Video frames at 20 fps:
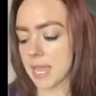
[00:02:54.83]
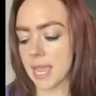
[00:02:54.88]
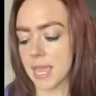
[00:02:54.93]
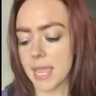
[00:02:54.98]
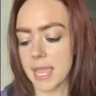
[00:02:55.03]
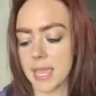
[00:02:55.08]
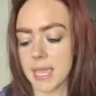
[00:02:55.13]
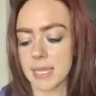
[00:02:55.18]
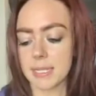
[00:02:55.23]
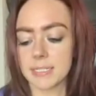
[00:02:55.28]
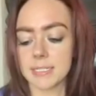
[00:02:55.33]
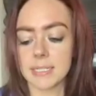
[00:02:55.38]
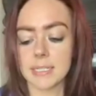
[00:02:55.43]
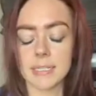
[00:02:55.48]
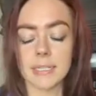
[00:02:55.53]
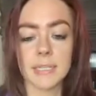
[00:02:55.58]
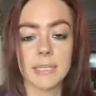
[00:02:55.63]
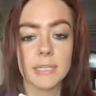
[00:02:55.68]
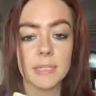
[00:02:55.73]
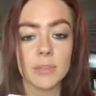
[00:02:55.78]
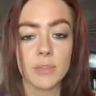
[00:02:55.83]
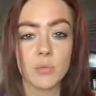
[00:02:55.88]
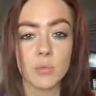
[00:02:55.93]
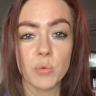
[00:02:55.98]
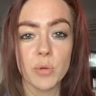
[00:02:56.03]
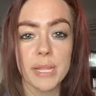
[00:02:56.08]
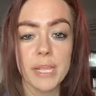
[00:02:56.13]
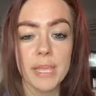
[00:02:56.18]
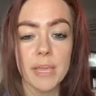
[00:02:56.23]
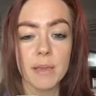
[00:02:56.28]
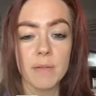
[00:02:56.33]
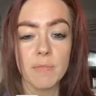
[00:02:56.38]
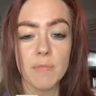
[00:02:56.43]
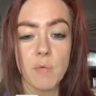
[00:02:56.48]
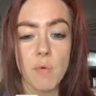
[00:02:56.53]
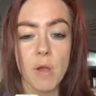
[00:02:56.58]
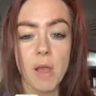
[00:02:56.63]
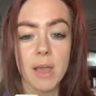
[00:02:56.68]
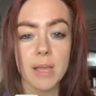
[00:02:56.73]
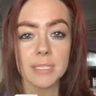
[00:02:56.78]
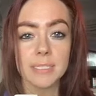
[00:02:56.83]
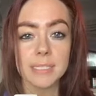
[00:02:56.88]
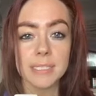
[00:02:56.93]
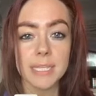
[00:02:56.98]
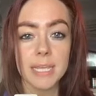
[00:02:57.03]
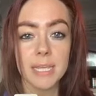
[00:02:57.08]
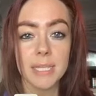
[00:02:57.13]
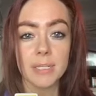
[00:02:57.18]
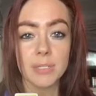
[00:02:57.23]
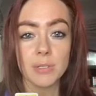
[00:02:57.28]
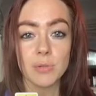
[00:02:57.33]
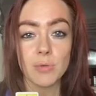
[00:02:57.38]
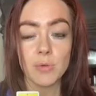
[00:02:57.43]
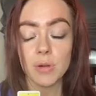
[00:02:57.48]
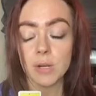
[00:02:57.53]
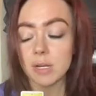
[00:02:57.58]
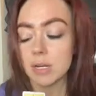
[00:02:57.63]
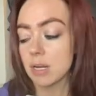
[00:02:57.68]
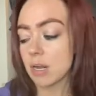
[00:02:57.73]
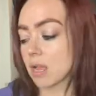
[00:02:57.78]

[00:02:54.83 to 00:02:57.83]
and the 3 of Wands in your